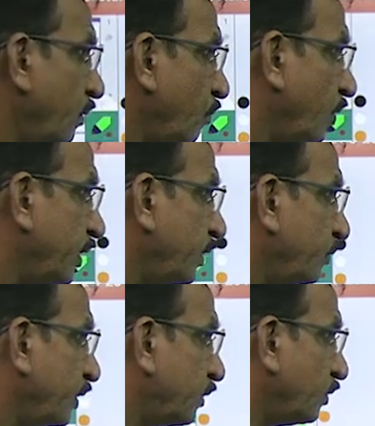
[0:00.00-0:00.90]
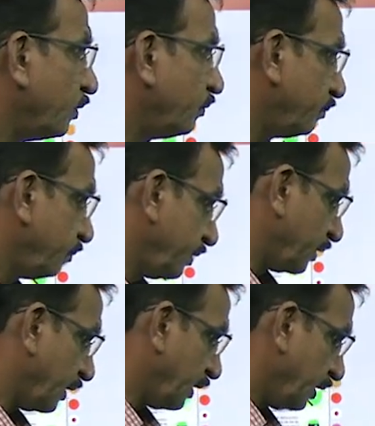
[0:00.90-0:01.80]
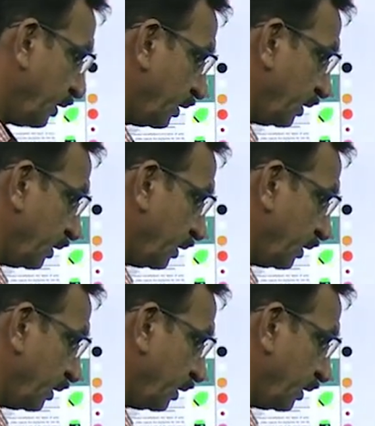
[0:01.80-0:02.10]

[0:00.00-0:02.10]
1 unit of mineral,